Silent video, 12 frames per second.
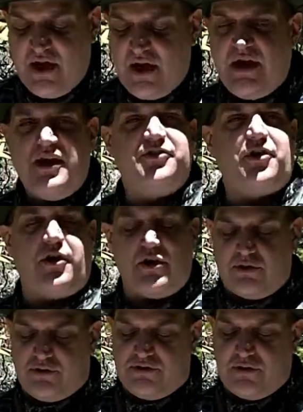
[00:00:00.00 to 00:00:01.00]
His
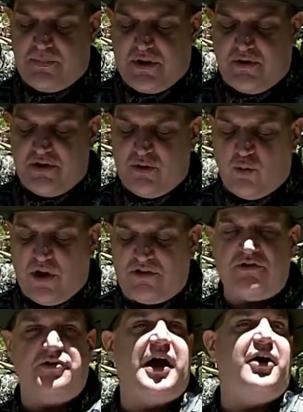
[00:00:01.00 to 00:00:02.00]
articles appeared in
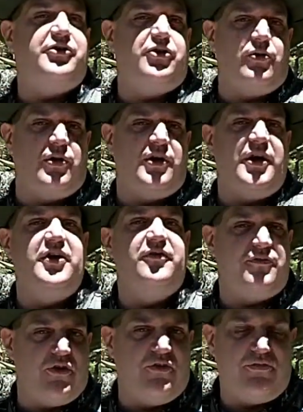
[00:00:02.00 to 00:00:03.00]
Western Outdoor and
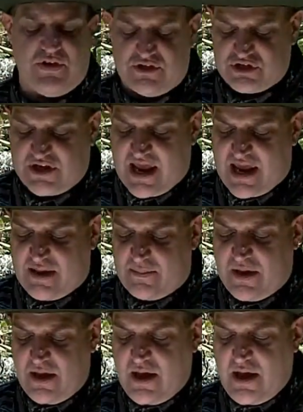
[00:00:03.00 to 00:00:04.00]
Fur Fish Game.
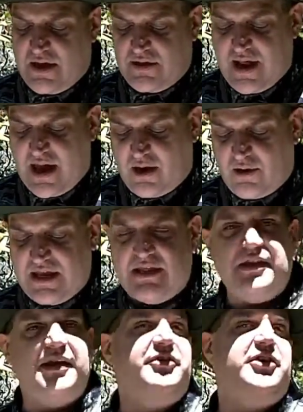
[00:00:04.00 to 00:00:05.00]
Now, he
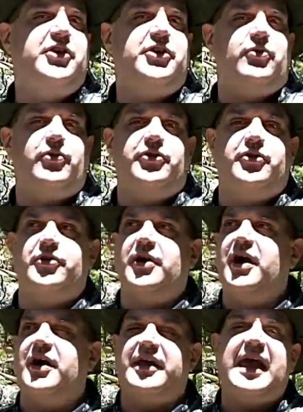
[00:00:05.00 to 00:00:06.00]
lived in the
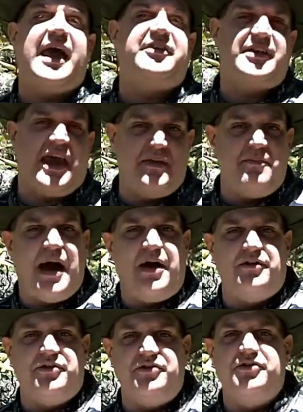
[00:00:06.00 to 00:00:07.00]
northern Cascade
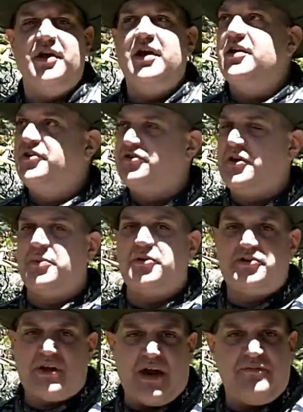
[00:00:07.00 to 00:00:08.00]
Mountains, similar
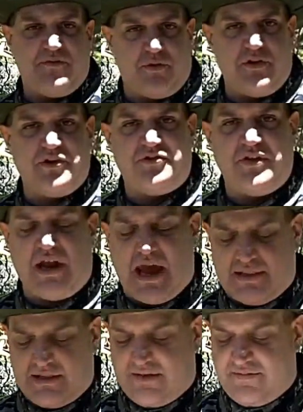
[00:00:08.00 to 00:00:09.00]
type forest that I
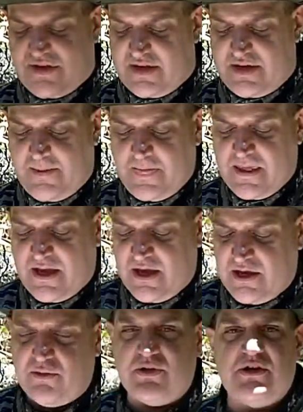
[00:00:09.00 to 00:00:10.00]
live in, and
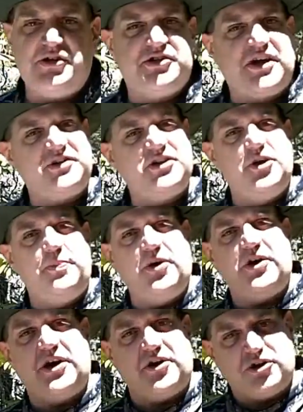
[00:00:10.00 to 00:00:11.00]
it says in the book
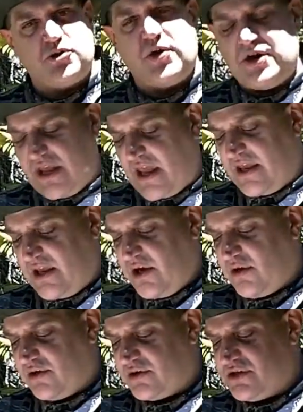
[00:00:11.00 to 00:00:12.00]
here, 28
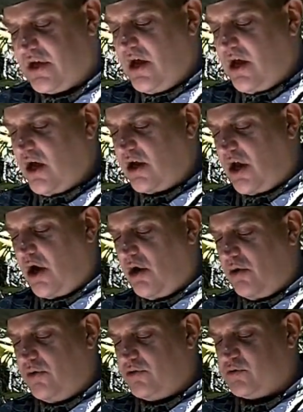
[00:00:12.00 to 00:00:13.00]
years ago,
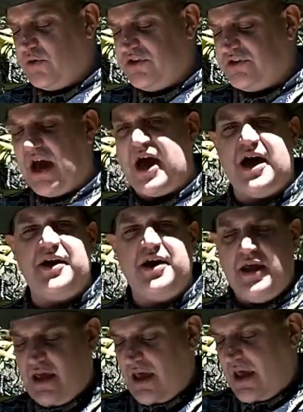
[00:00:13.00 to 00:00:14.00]
it was when Don
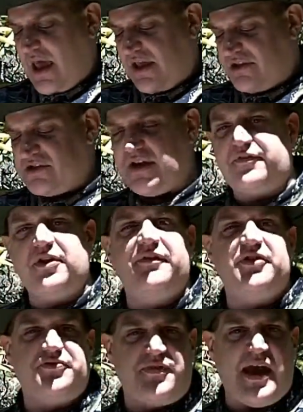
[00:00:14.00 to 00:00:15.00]
and several of his
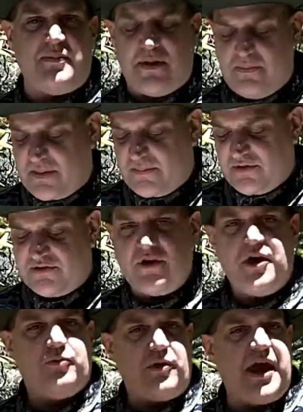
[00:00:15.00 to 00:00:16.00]
family members
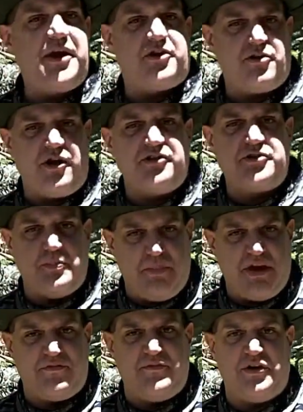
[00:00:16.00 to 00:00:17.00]
ran across a
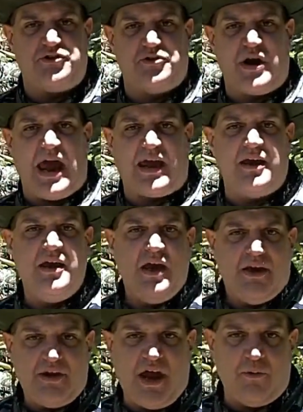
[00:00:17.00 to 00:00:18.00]
Bigfoot track.
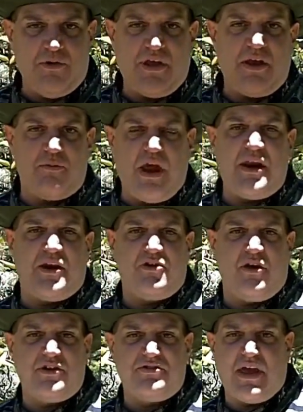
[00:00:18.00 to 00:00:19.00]
Now, when they ran
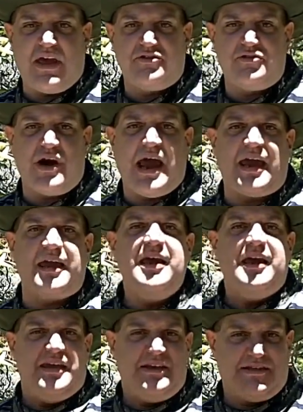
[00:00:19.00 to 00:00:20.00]
across that track,
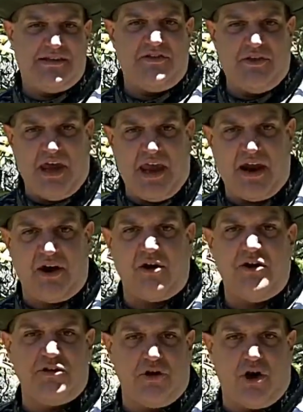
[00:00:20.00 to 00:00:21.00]
it said the hair on
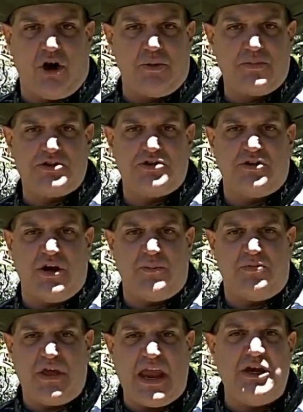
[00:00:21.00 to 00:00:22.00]
their arms stood up.
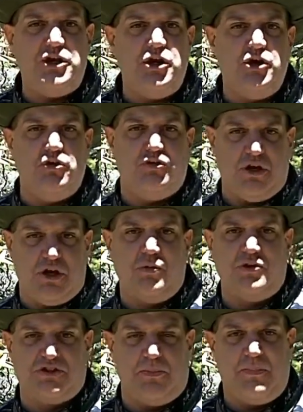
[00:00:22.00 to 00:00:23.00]
They knew that it
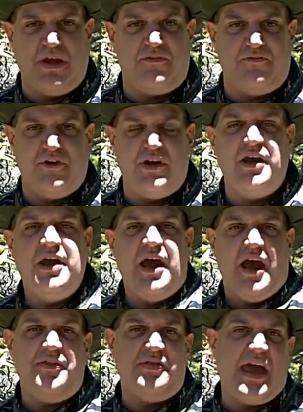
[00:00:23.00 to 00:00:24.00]
was a Bigfoot,
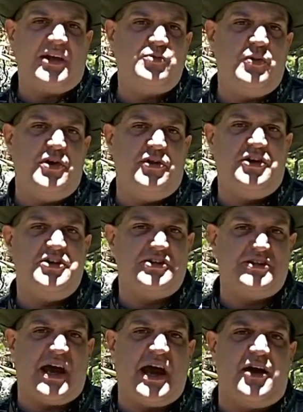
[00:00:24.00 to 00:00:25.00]
and that's when the
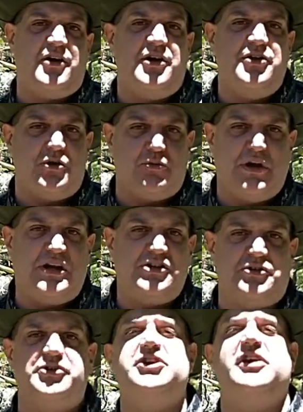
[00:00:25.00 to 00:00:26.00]
desire and the
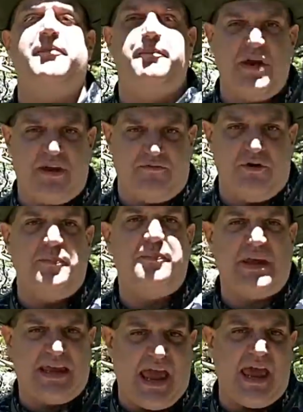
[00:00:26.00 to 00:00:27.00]
researching of Bigfoot
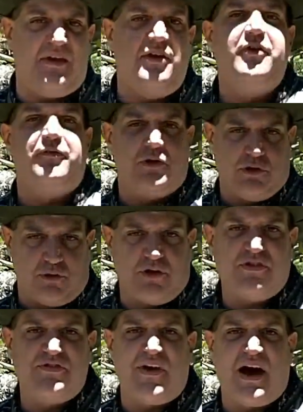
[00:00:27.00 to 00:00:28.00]
began for Lori's
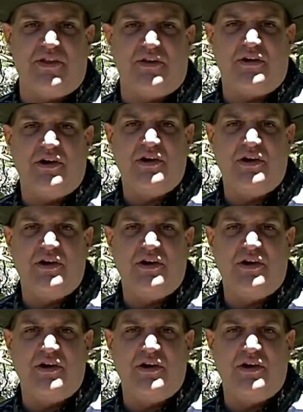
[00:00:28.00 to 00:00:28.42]
father.